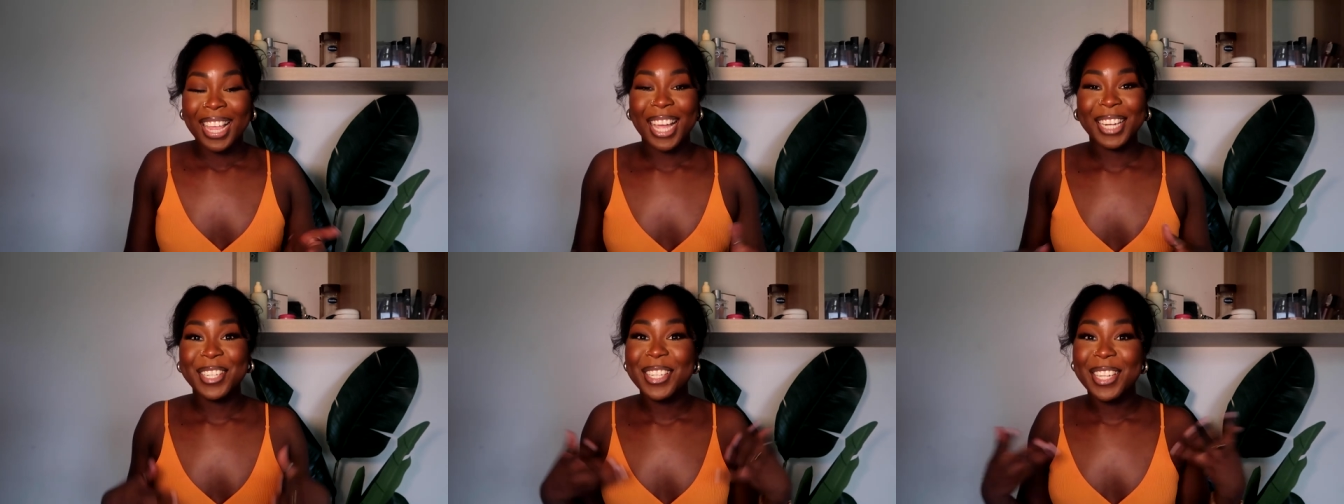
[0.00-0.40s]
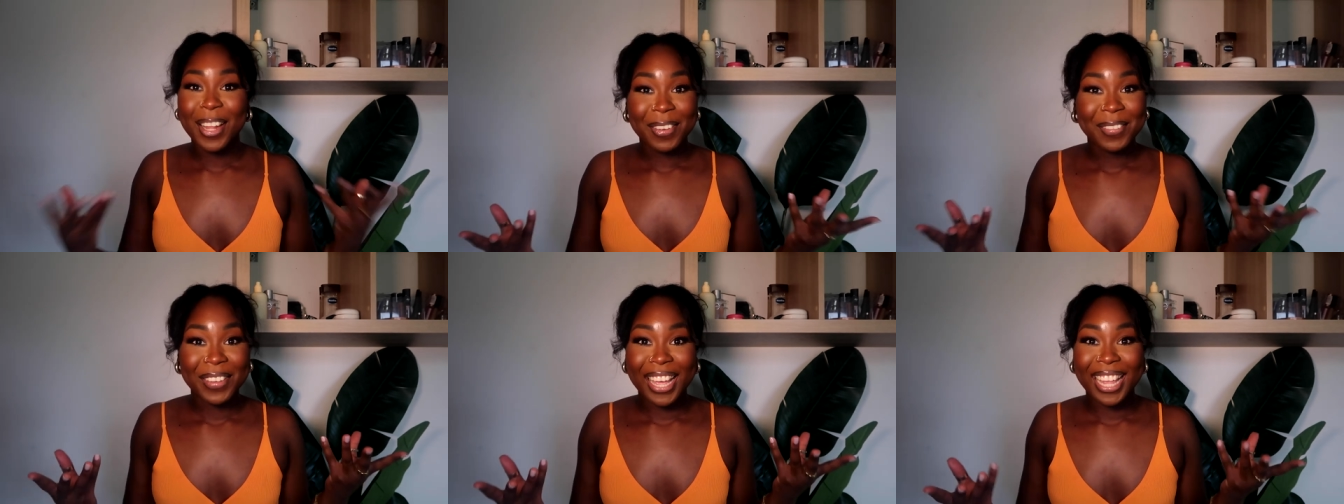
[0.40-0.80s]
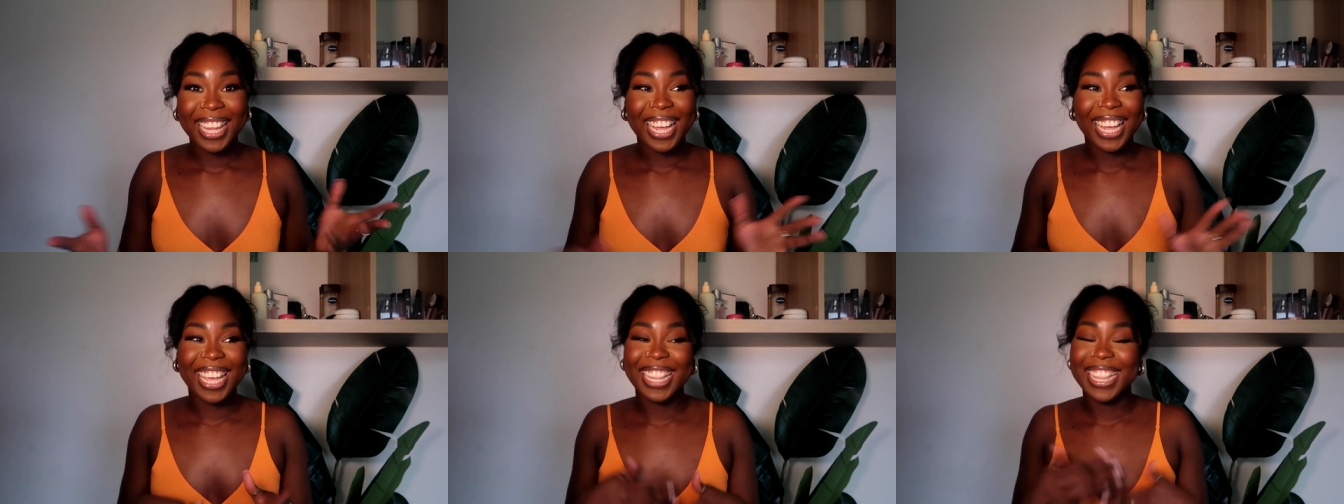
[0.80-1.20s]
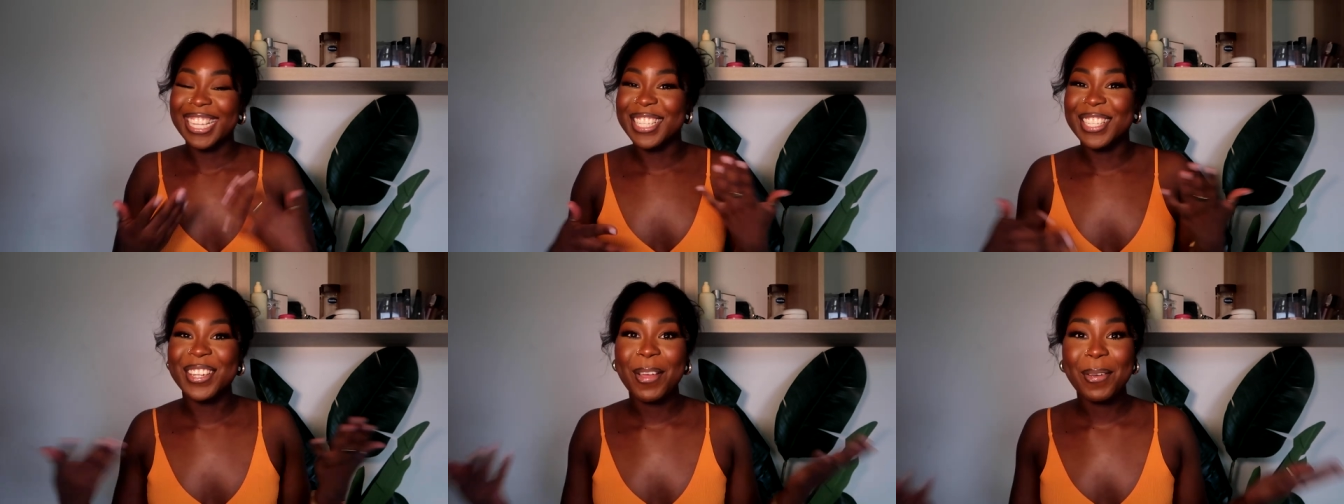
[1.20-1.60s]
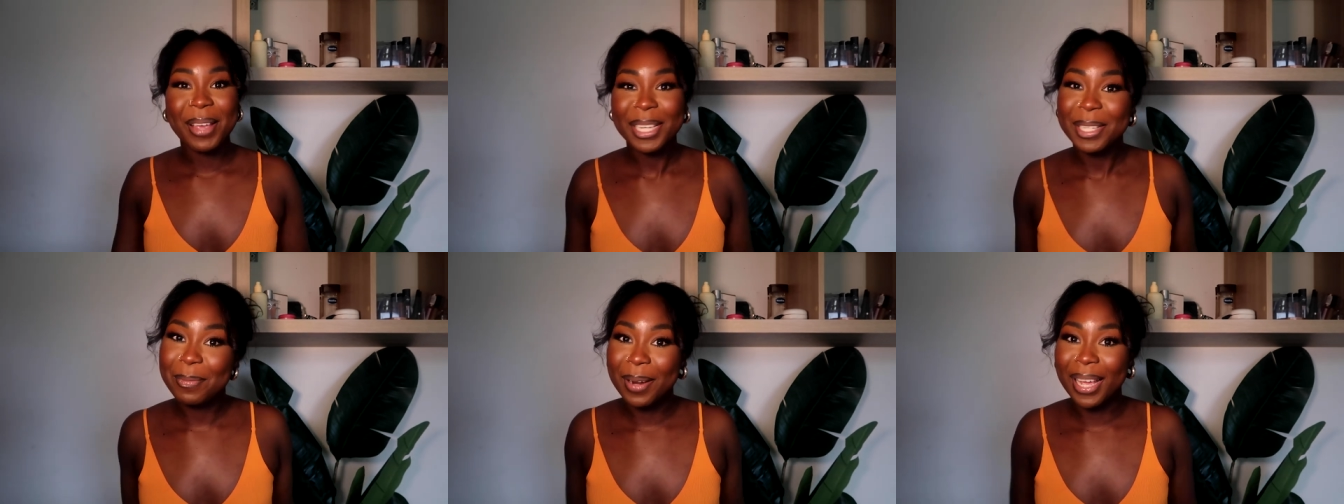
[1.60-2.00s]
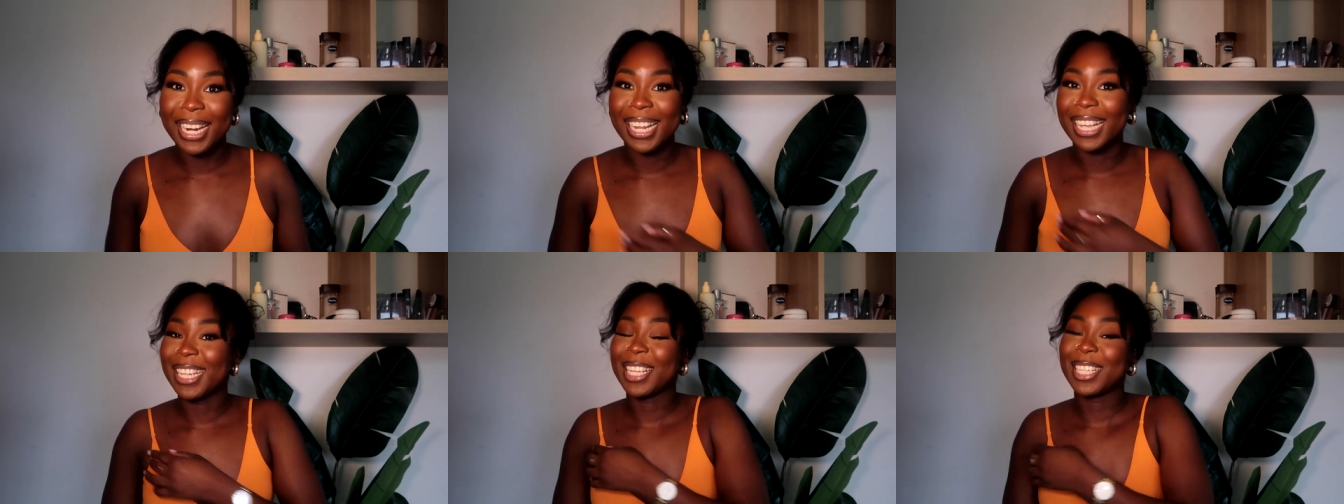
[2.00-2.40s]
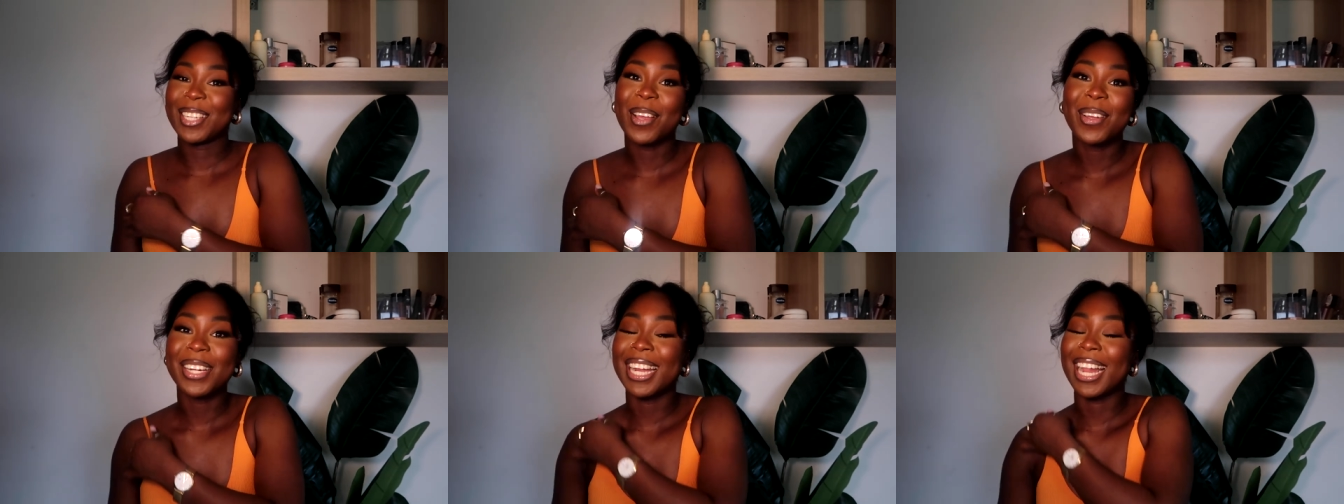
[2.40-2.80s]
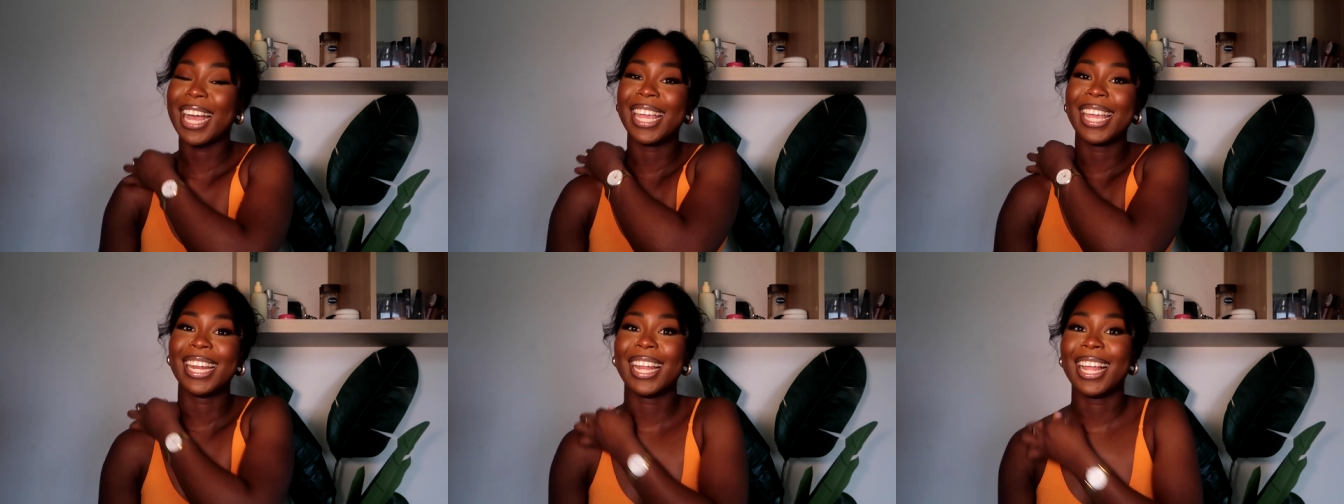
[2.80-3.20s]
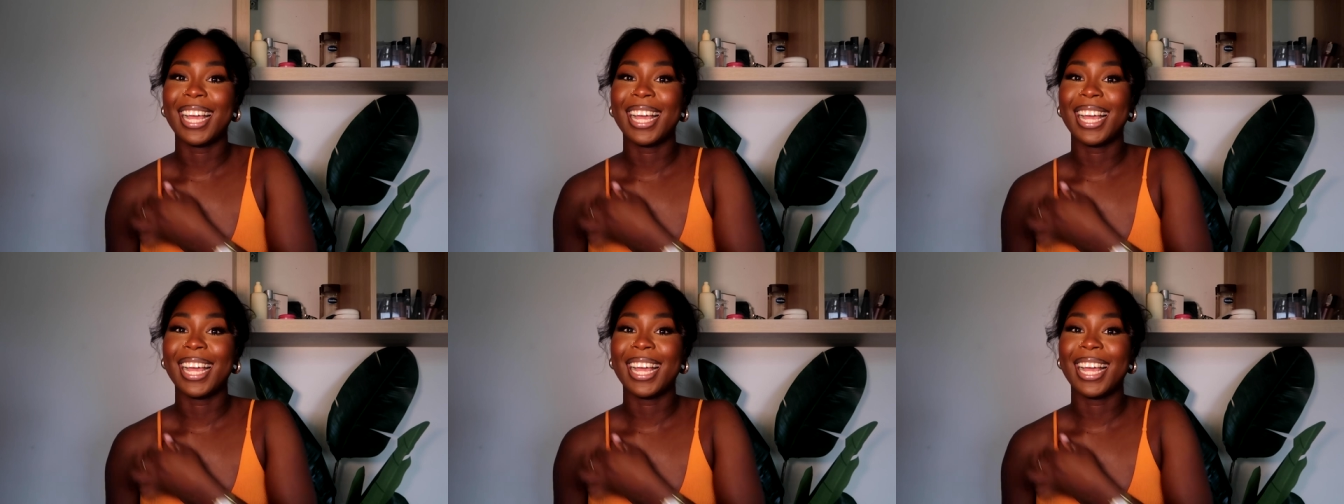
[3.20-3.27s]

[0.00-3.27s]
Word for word: I just love it. Like there's no explaining, there's no denying.